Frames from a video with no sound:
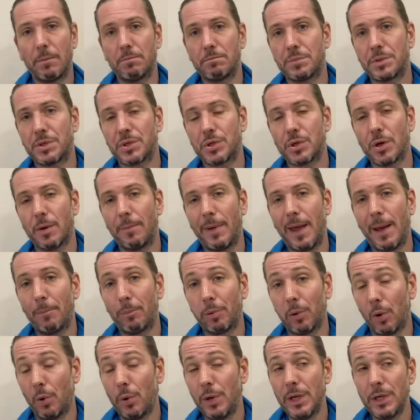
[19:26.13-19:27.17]
Some
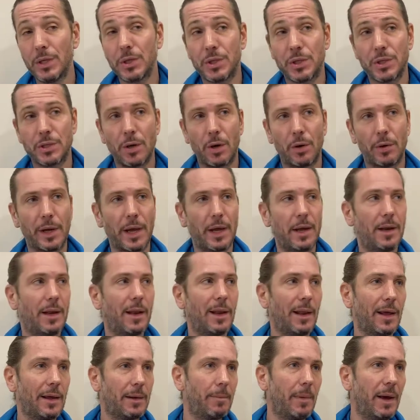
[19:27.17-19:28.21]
employees, okay, they
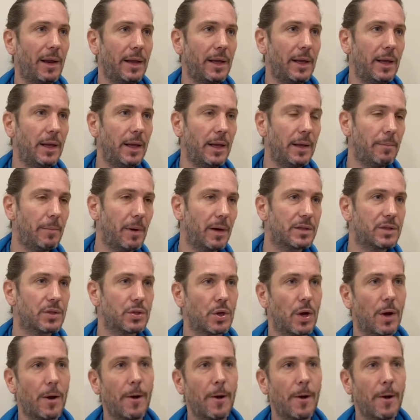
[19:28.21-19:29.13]
like money, but